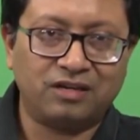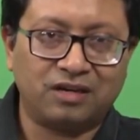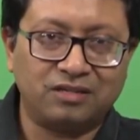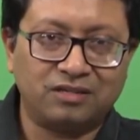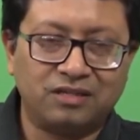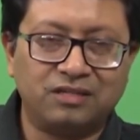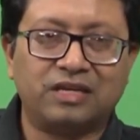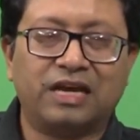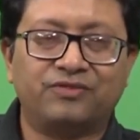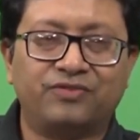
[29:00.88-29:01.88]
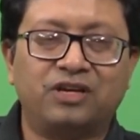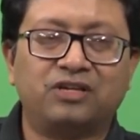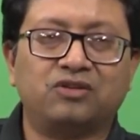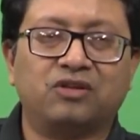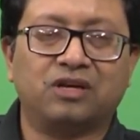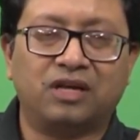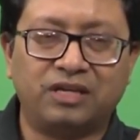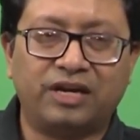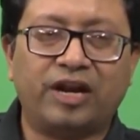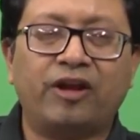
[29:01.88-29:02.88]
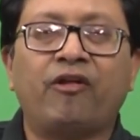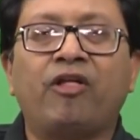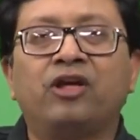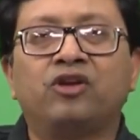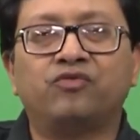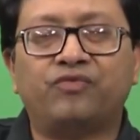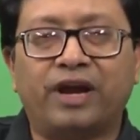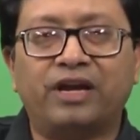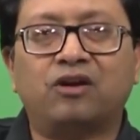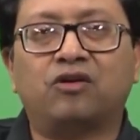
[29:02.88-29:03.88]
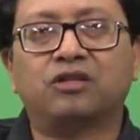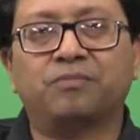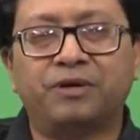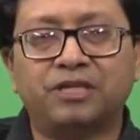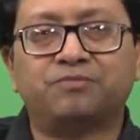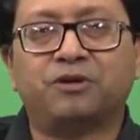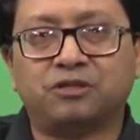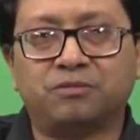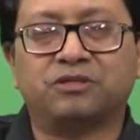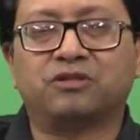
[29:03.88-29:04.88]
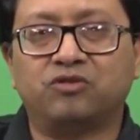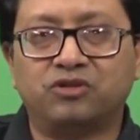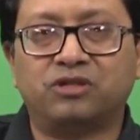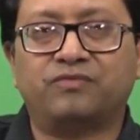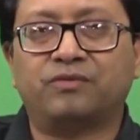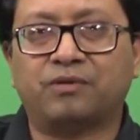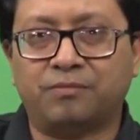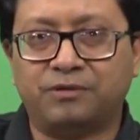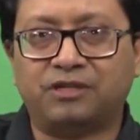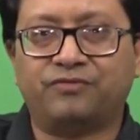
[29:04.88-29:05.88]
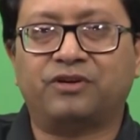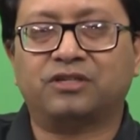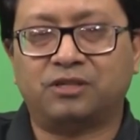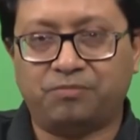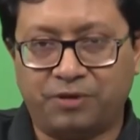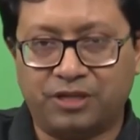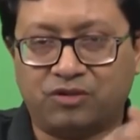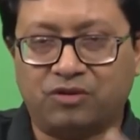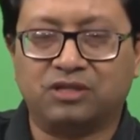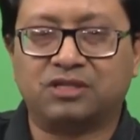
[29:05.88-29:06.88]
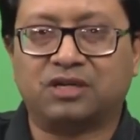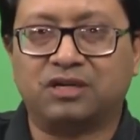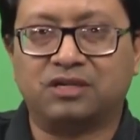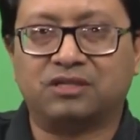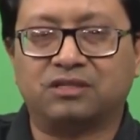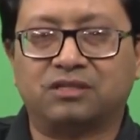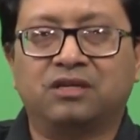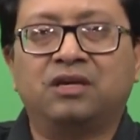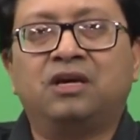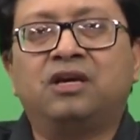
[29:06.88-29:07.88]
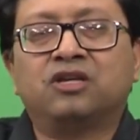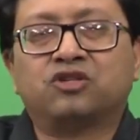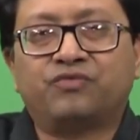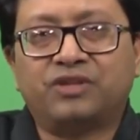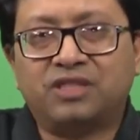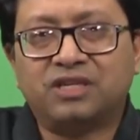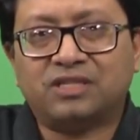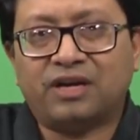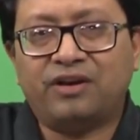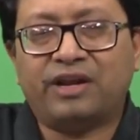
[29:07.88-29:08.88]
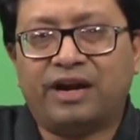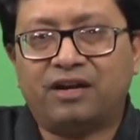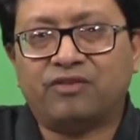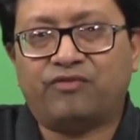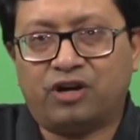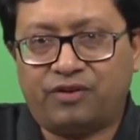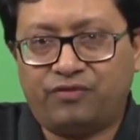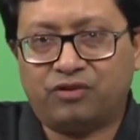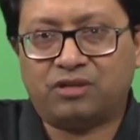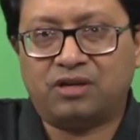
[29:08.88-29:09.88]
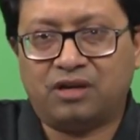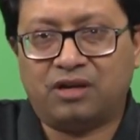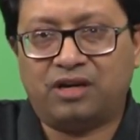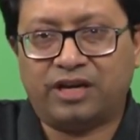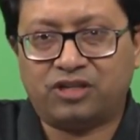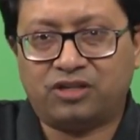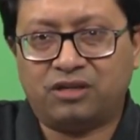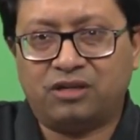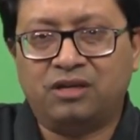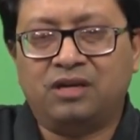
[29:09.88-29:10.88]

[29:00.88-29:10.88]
the constraints, as well as on the other hand you find out the best possible solution from the objective function based on these conditions. So, with this I will end the forty-fourth uh, lecture